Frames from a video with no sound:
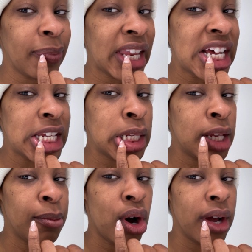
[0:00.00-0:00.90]
a
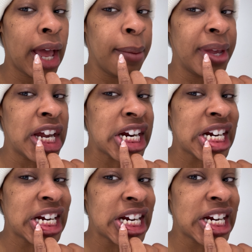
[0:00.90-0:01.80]
small gap here,
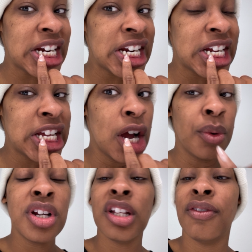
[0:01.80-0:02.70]

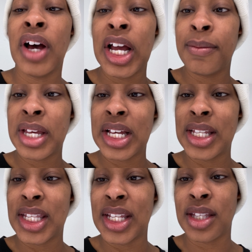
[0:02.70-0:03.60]
which is fine
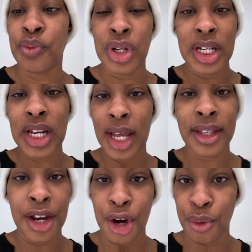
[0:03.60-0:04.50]
because it's really not
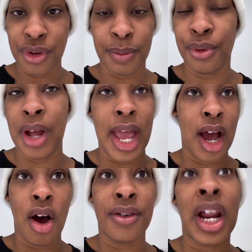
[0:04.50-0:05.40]
that noticeable
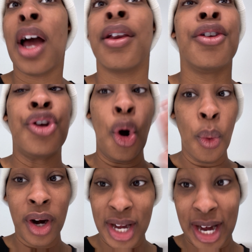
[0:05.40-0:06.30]
at all. Not
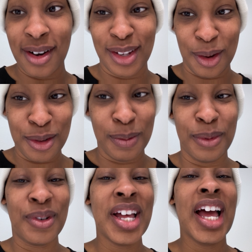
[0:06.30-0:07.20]
nowhere near as
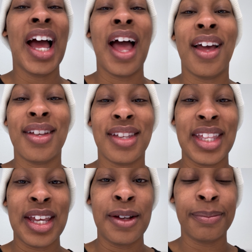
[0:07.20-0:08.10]
noticeable as
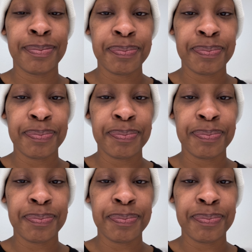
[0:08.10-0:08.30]
the